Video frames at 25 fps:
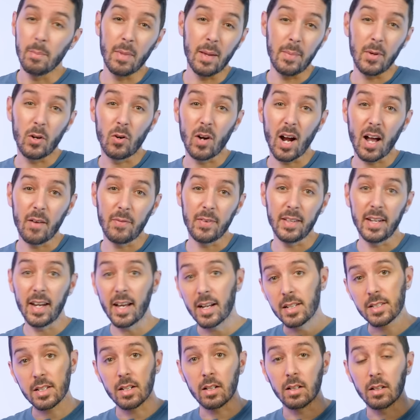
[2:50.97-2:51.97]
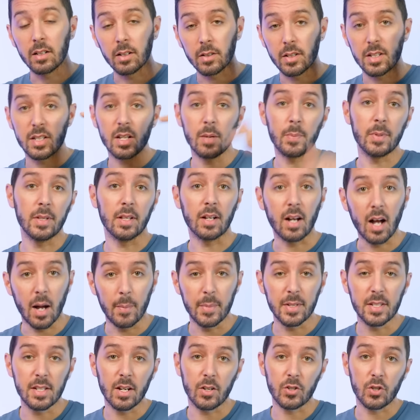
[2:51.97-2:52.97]
Maybe Graphene X can clear this up in the
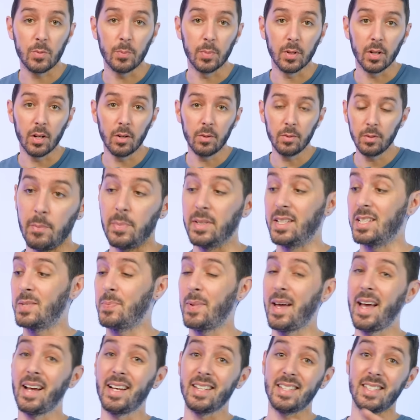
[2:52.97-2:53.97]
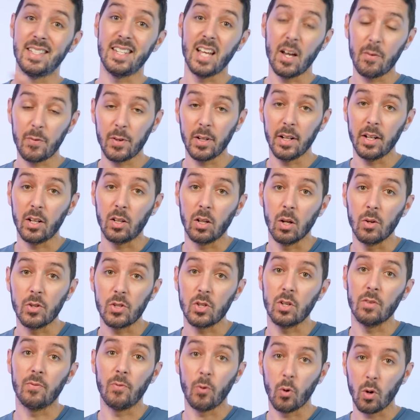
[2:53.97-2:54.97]
comment section below, but this bag is definitely
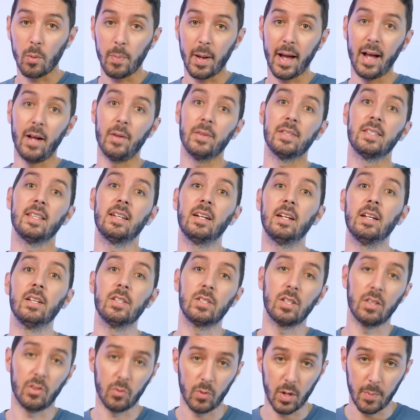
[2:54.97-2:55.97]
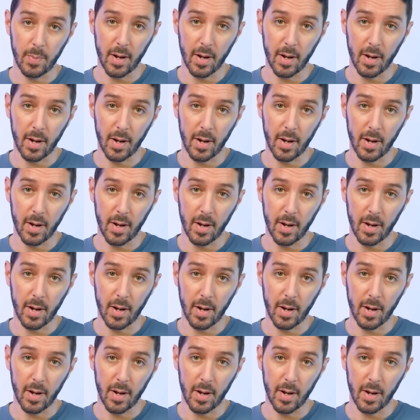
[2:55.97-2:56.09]
closer to four pounds than it is to three